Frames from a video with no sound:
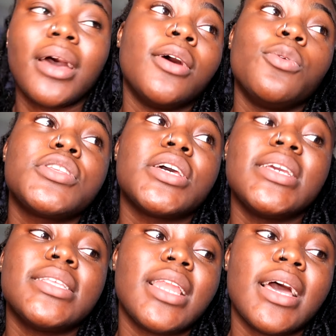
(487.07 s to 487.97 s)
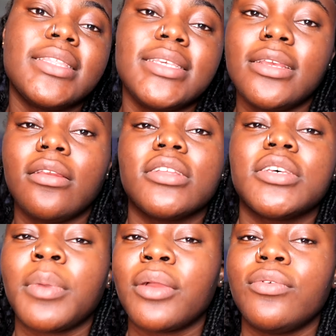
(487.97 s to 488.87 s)
And I also need to like
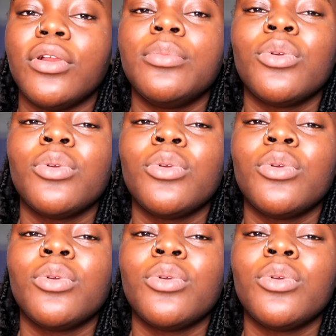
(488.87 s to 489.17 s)
declutter my room.